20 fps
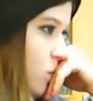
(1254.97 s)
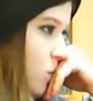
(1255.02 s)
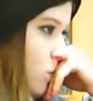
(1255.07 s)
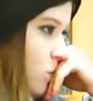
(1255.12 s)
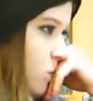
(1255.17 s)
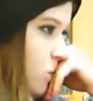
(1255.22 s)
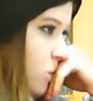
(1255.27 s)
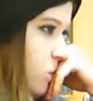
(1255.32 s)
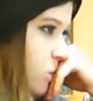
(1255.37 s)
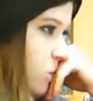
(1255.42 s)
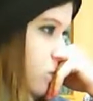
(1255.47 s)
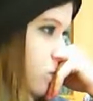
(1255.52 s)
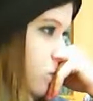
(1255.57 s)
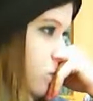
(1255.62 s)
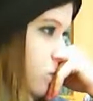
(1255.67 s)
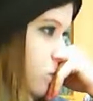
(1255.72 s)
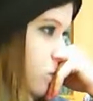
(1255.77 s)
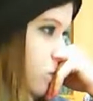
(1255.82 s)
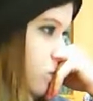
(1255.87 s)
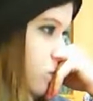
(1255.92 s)

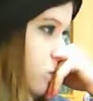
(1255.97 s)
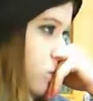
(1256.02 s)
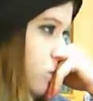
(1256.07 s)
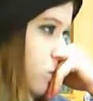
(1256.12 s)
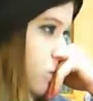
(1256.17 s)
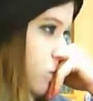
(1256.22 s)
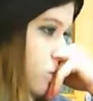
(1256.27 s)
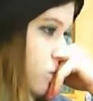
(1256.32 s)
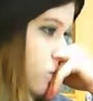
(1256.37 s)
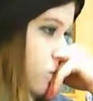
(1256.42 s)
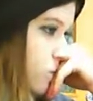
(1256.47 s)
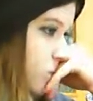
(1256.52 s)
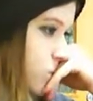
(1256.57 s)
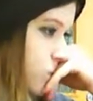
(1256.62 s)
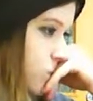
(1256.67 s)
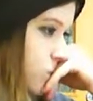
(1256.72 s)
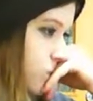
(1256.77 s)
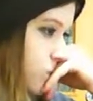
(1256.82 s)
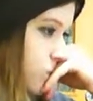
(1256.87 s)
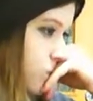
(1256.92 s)

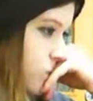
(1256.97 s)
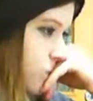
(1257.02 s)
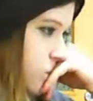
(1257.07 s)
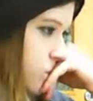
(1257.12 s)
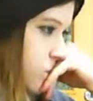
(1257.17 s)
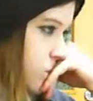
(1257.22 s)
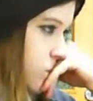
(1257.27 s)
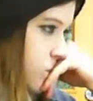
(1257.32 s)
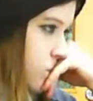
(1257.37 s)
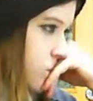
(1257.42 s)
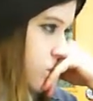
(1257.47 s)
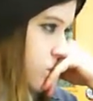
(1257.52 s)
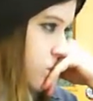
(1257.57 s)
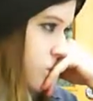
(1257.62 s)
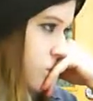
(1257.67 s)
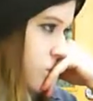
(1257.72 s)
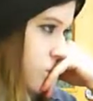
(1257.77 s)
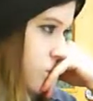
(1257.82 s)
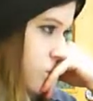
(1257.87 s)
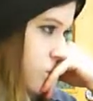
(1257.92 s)

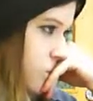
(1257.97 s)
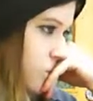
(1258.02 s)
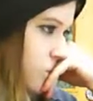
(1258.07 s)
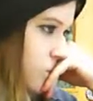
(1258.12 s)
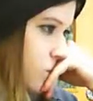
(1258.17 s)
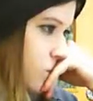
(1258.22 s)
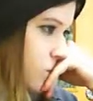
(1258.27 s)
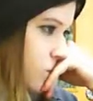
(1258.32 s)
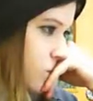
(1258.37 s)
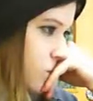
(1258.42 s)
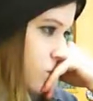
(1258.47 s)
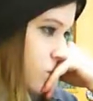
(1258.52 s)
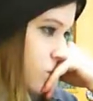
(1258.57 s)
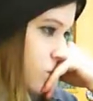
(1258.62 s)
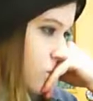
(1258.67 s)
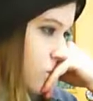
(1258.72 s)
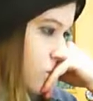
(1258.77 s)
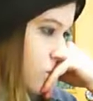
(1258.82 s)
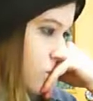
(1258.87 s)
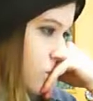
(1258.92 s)

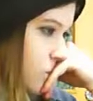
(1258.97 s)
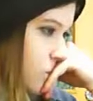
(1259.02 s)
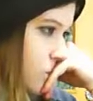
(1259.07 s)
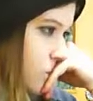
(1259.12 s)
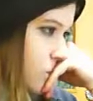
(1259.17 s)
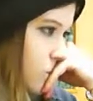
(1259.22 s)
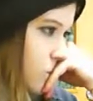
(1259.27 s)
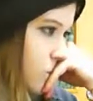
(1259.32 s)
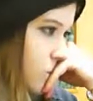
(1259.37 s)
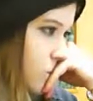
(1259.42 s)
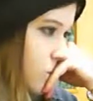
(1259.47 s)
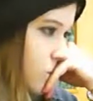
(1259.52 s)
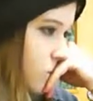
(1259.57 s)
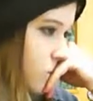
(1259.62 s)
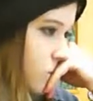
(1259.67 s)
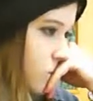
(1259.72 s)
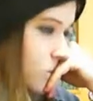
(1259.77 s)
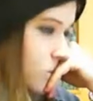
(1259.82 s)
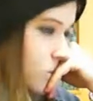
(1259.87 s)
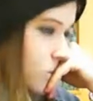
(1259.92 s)

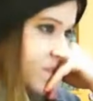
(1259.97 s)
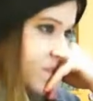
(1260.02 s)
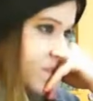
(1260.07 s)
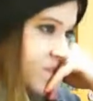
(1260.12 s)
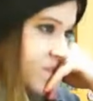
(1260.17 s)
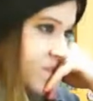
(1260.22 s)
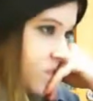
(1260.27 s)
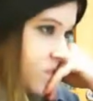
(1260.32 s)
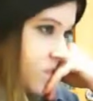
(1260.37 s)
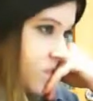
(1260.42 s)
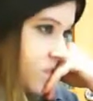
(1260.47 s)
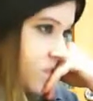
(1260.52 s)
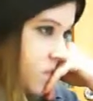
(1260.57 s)
Nobody speaks.